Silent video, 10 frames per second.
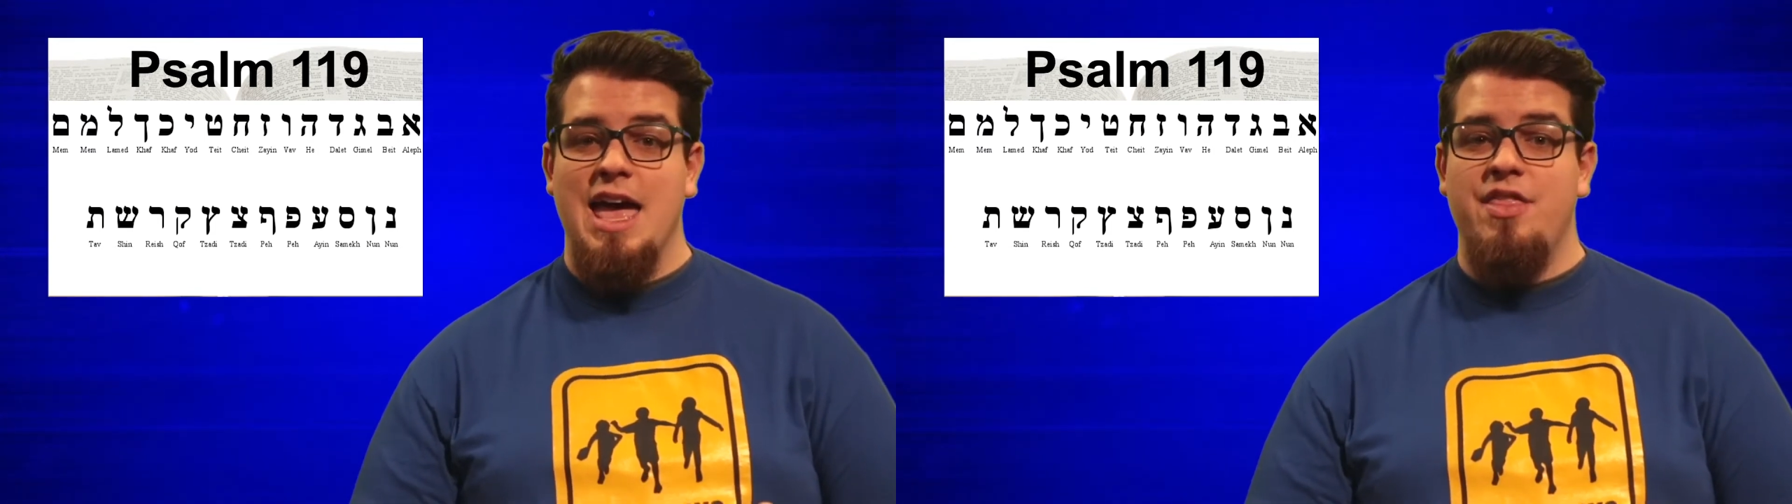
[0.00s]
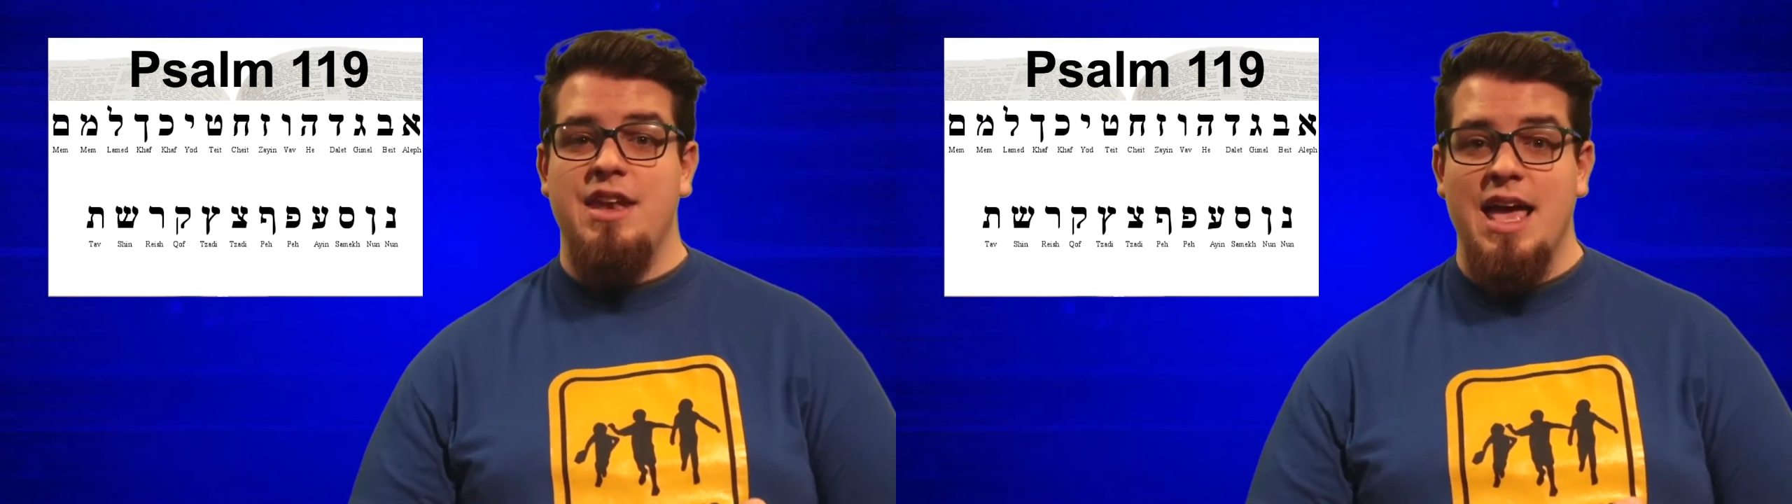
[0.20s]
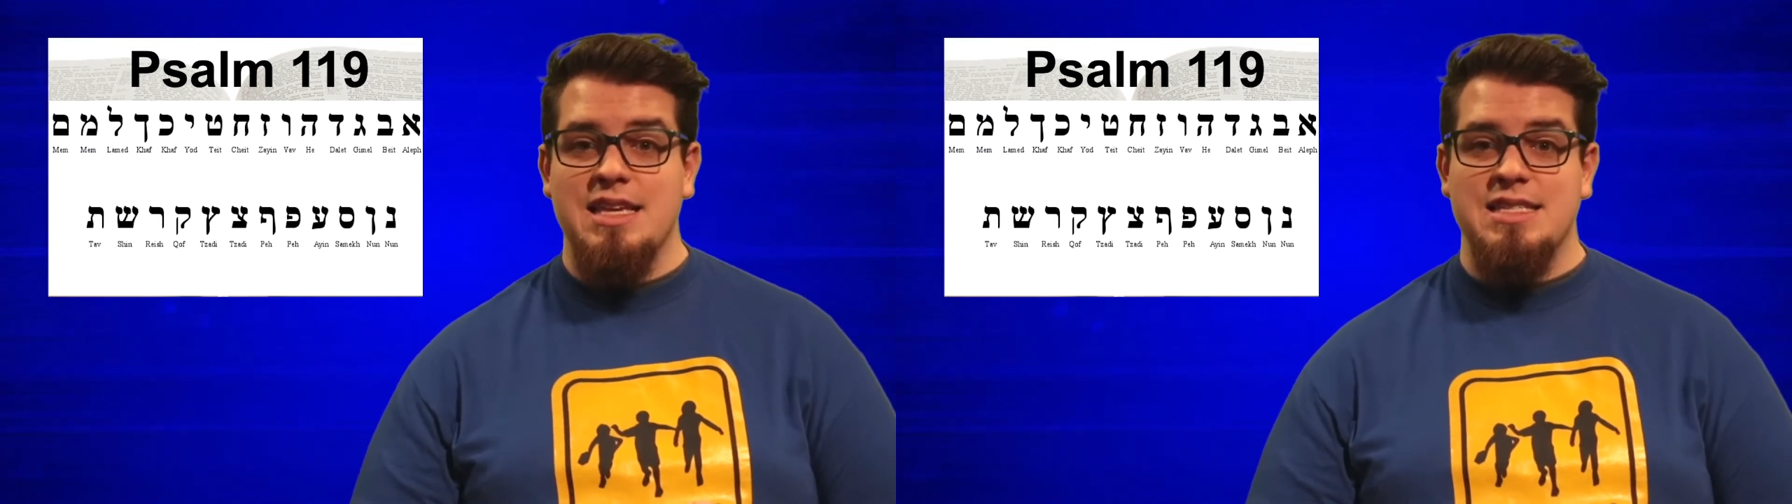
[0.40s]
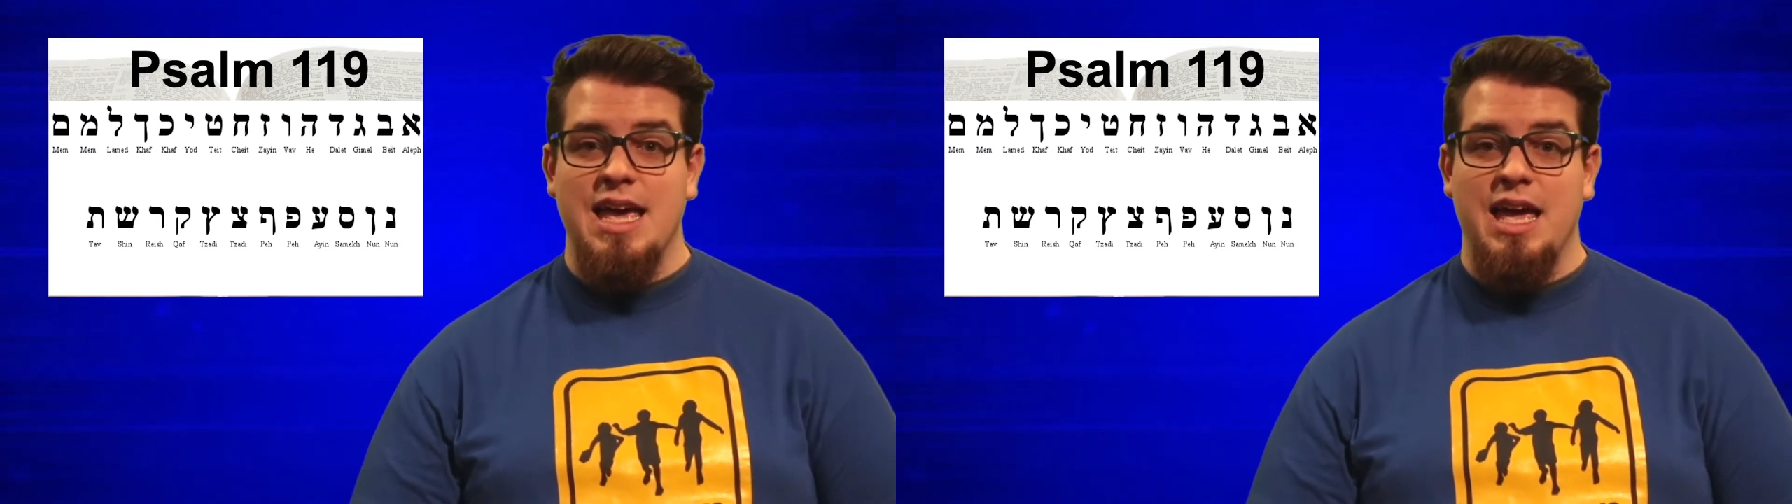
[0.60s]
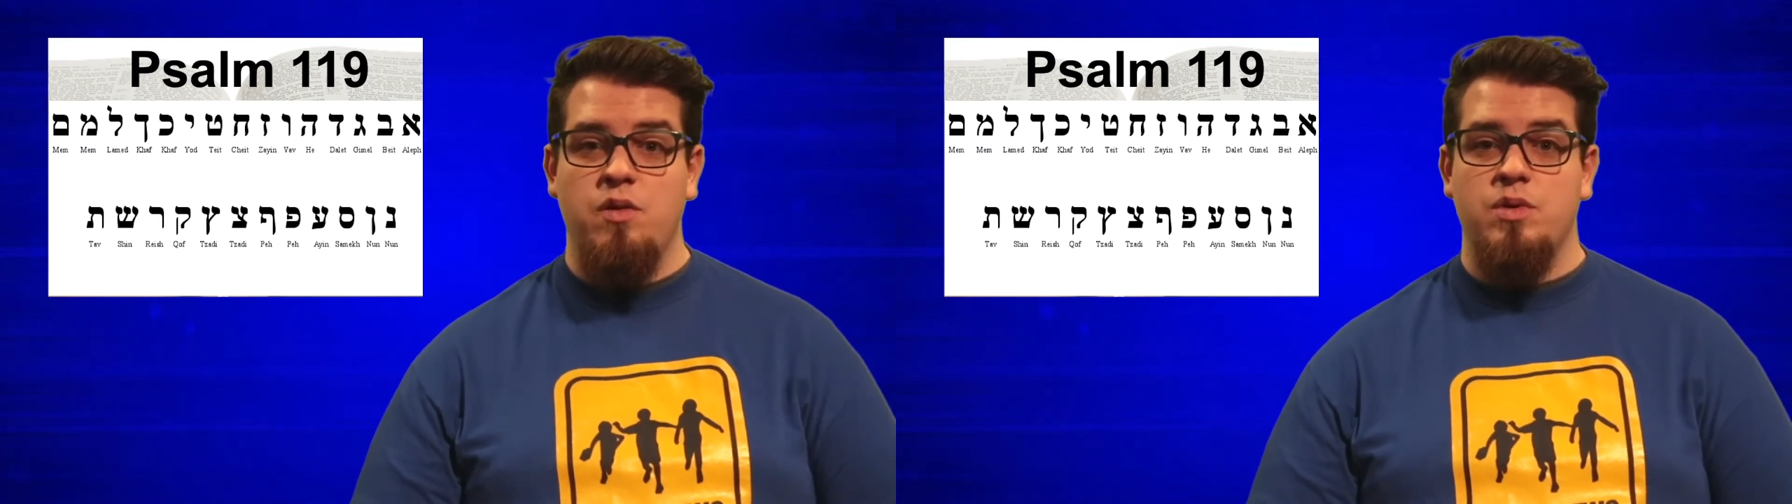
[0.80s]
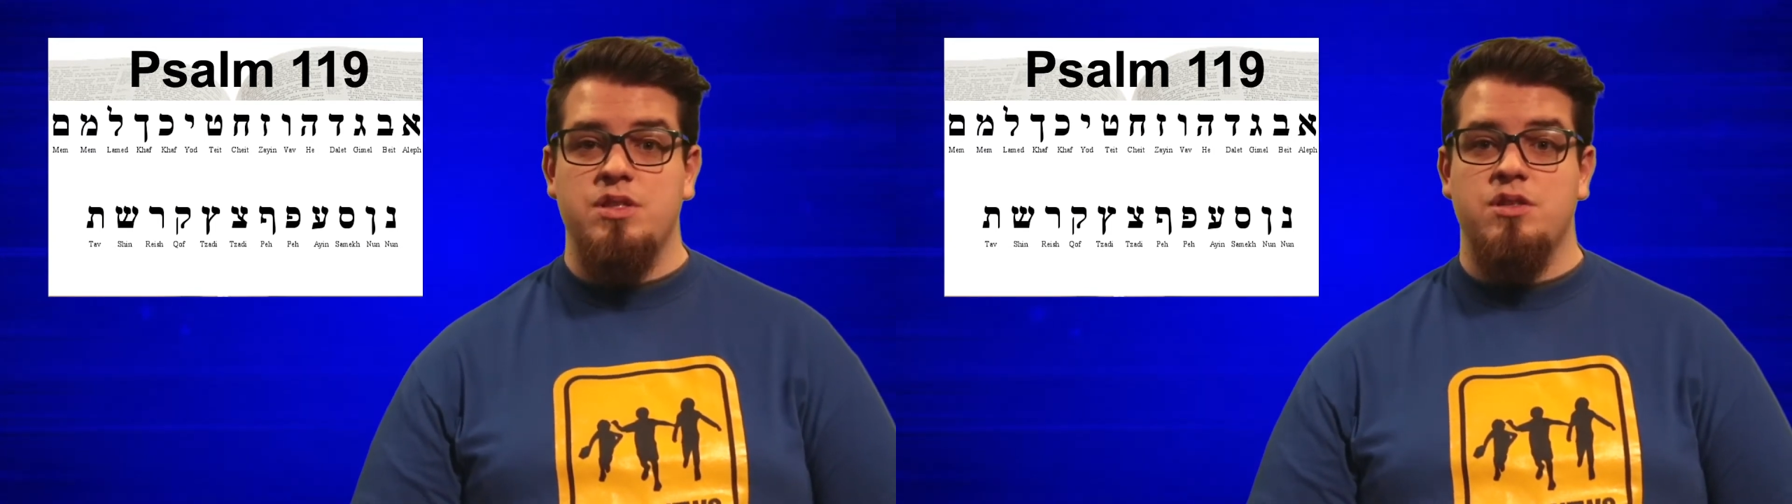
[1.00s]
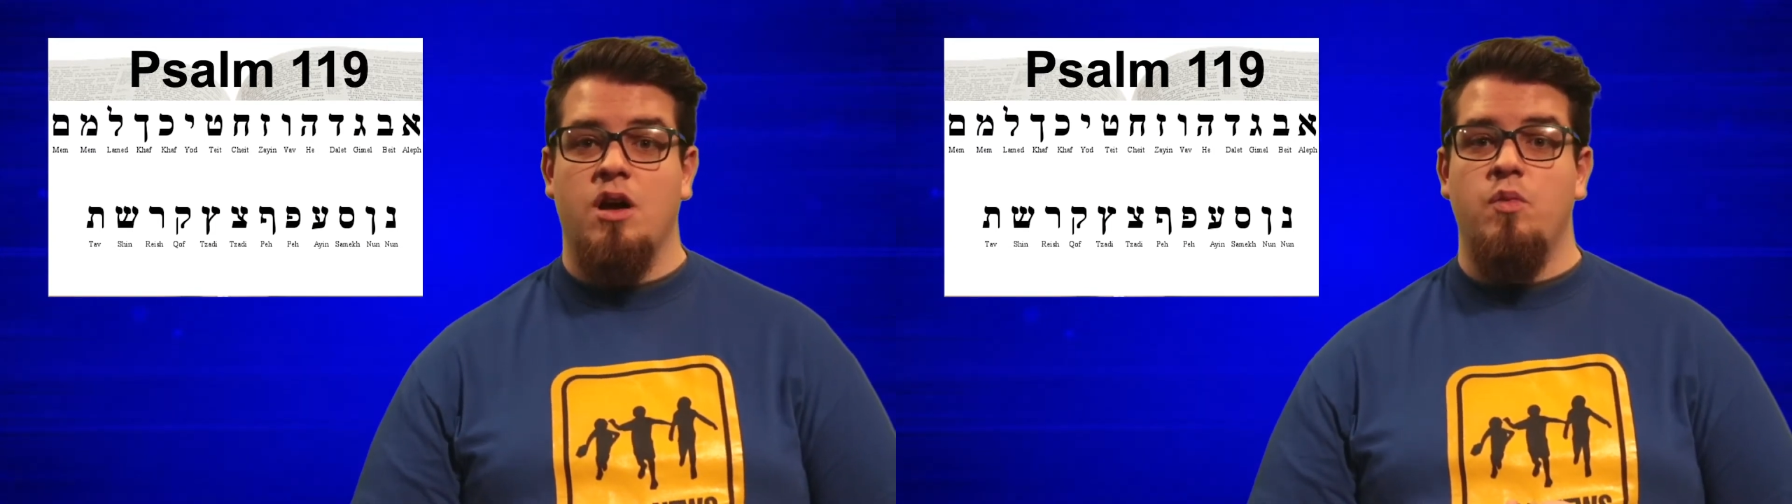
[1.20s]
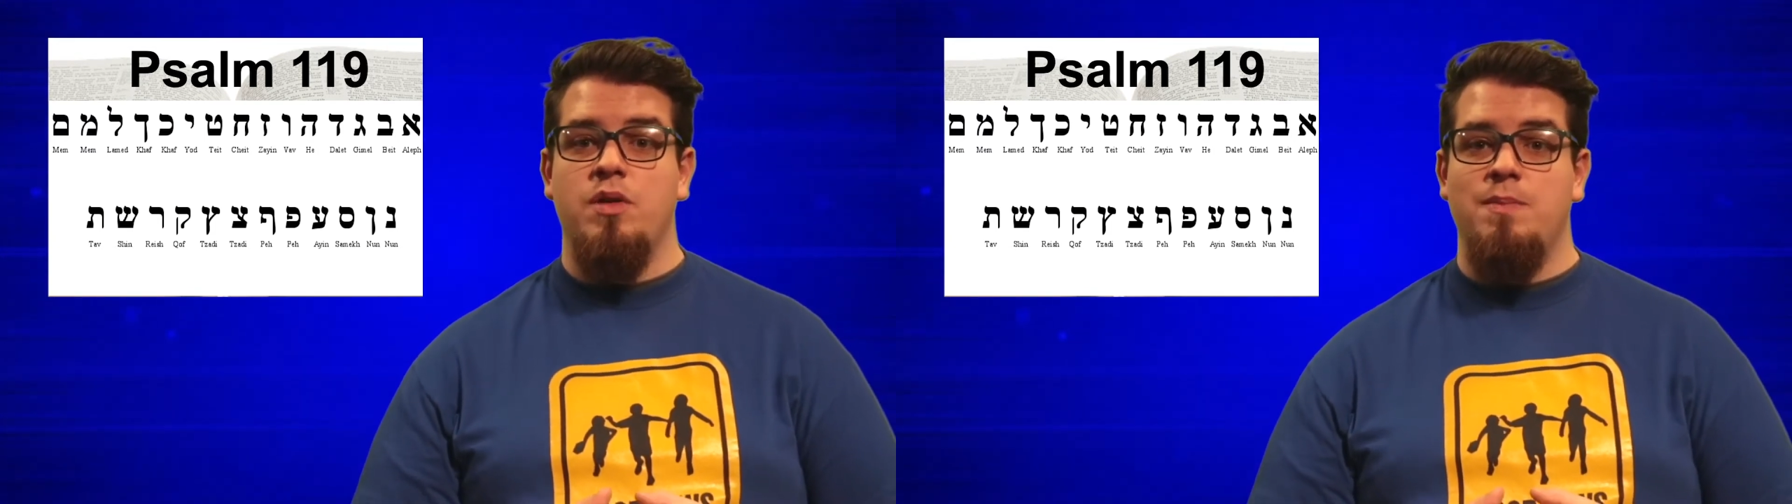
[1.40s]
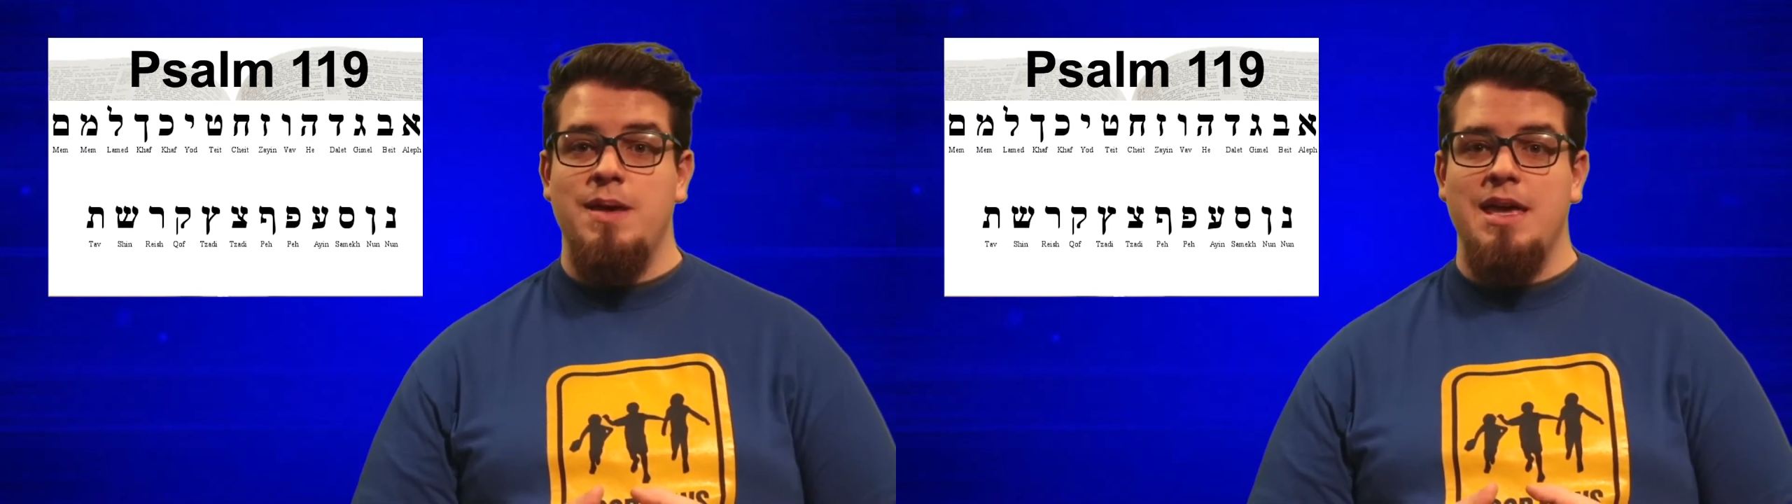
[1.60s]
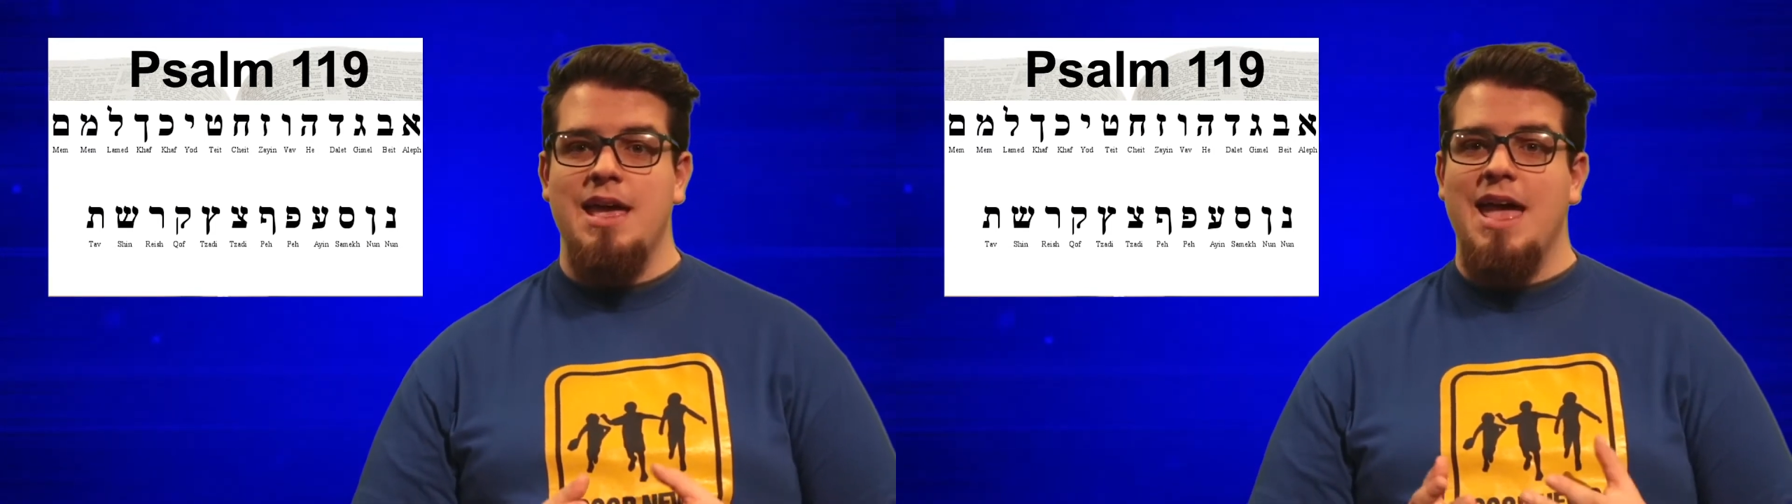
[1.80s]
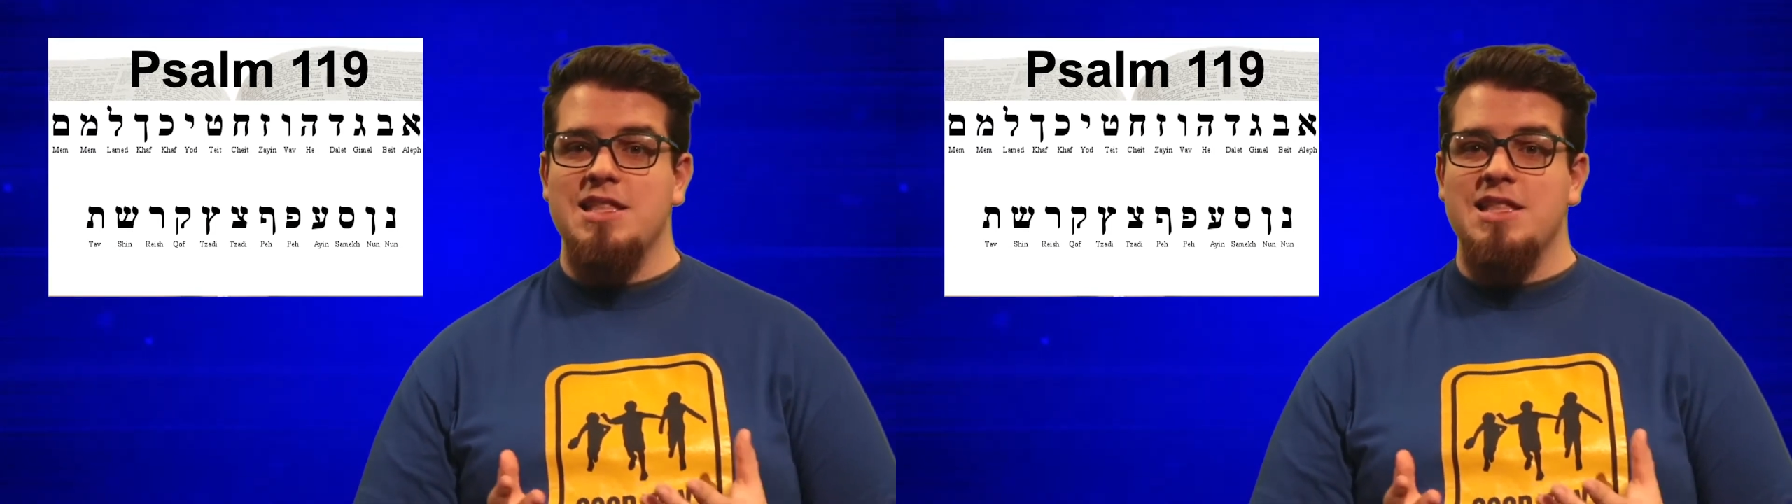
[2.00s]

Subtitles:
and the next 8 would start with B,